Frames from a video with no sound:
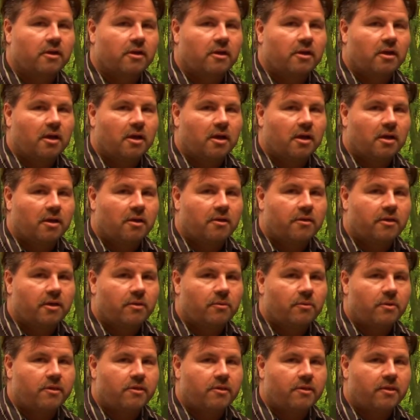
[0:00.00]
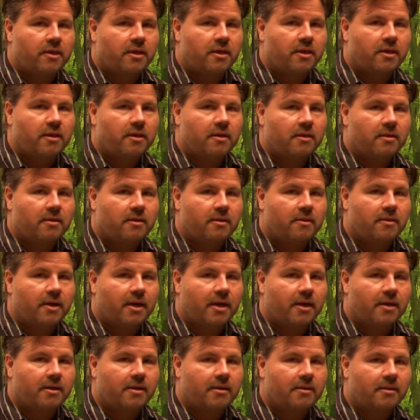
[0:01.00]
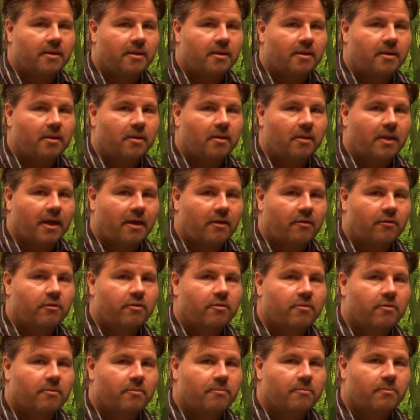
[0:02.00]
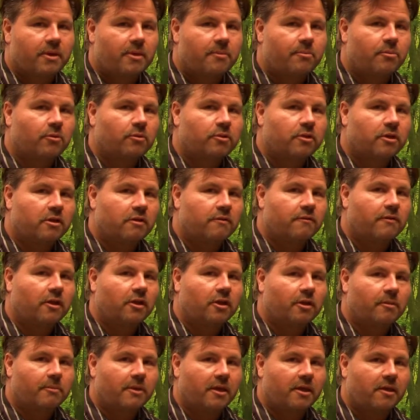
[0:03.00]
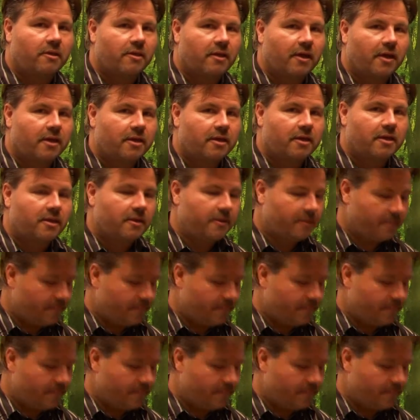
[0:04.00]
that we see that allows people to develop anxiety.